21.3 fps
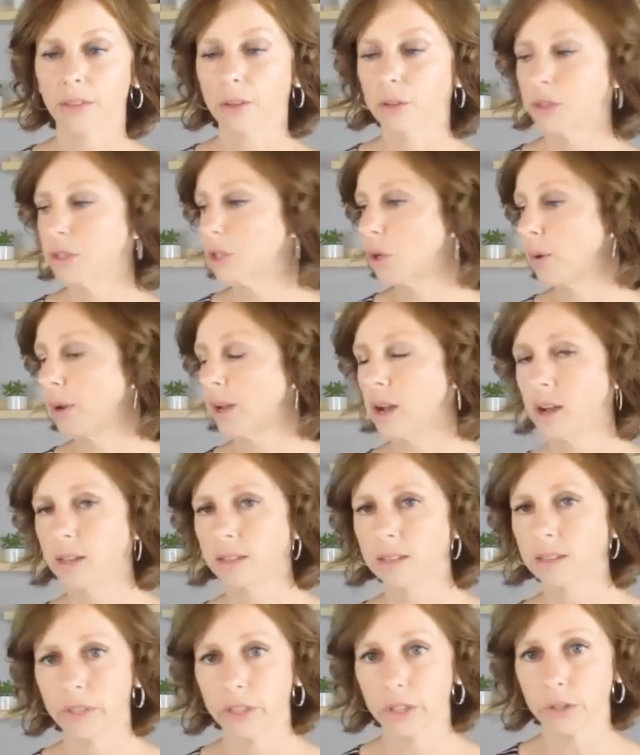They're just going
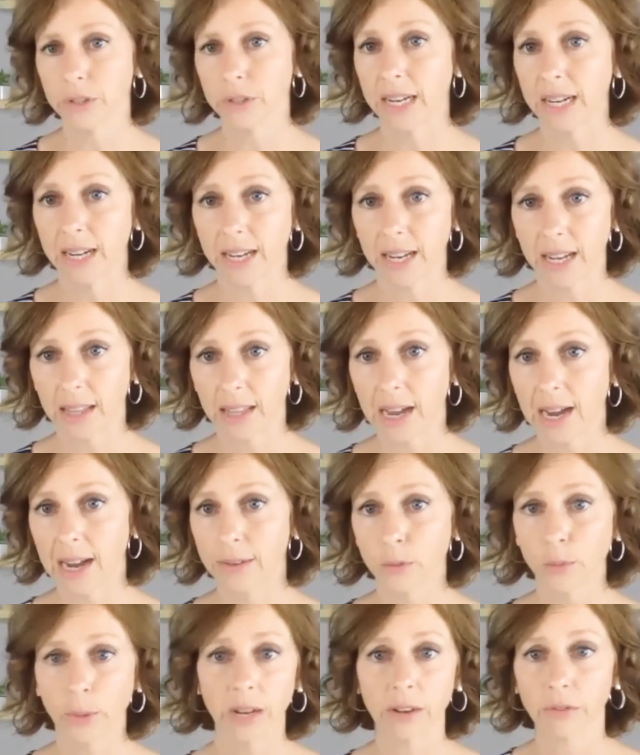on living their day-to-day
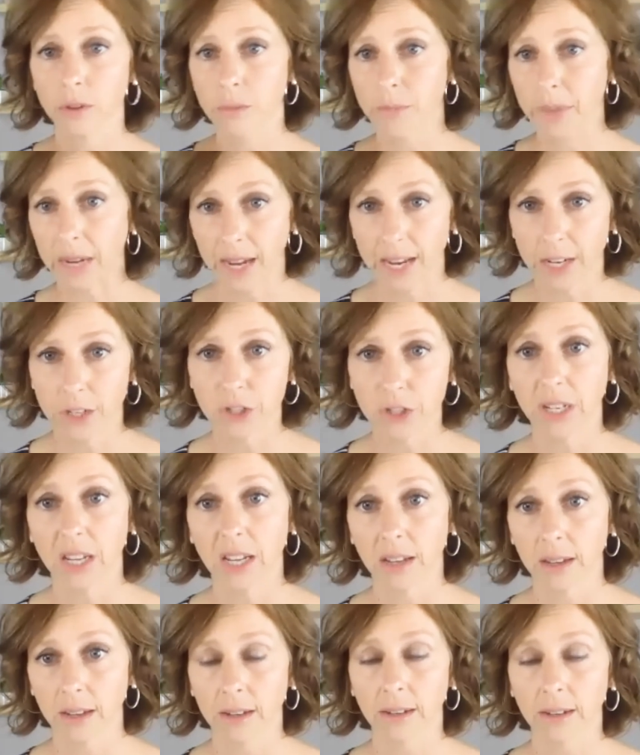lives, waiting for the medication to
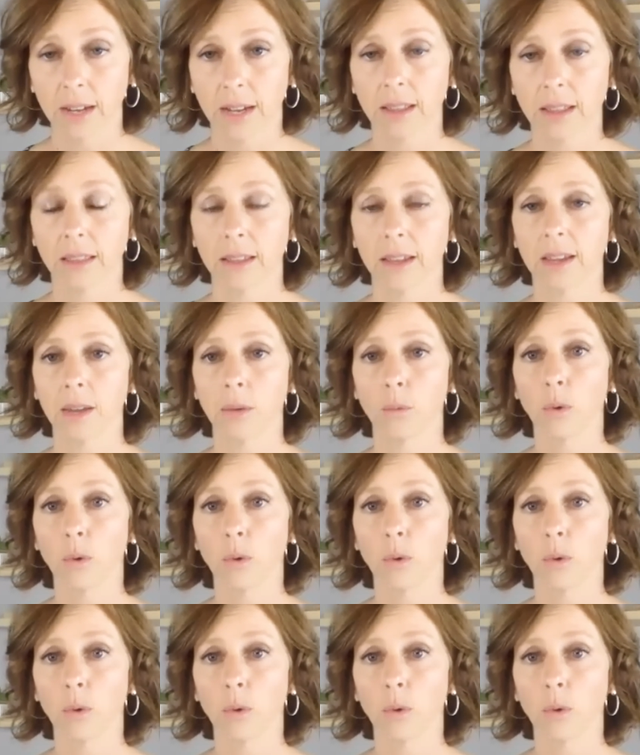kick in kind of thing.